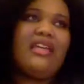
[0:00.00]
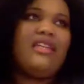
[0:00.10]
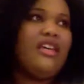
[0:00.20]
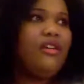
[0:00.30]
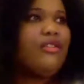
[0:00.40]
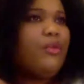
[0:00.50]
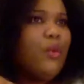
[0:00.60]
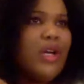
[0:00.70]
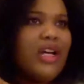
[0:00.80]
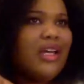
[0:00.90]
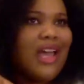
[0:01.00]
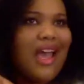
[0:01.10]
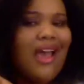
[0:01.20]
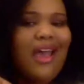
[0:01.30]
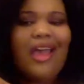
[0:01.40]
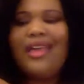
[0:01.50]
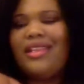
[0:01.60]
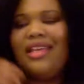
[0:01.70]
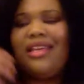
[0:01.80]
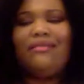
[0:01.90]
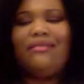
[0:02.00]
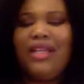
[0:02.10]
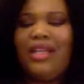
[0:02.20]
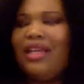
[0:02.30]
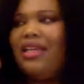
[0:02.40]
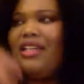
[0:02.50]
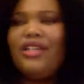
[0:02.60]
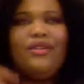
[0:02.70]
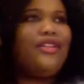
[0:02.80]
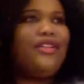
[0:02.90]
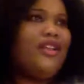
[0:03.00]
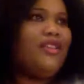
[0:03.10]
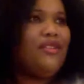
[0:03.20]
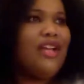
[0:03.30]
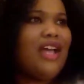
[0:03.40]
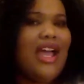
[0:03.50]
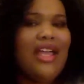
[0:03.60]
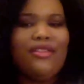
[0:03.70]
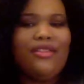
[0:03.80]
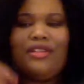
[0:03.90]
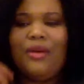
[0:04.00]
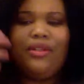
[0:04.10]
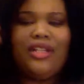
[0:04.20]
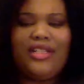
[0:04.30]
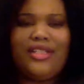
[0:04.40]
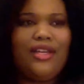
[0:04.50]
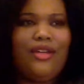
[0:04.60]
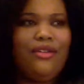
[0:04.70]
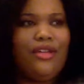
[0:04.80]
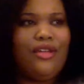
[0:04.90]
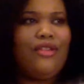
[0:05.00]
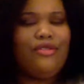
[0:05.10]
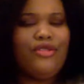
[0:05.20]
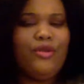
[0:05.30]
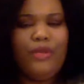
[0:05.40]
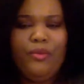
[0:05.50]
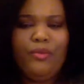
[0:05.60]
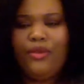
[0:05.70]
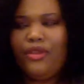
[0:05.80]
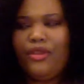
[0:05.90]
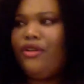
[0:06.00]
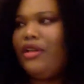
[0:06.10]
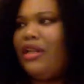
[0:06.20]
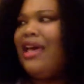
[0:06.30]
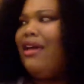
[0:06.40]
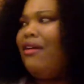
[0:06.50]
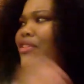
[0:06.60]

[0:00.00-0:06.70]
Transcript: kill the one guy and they kill the other guy, and they're like, well, let's kill the other 2 people that are left.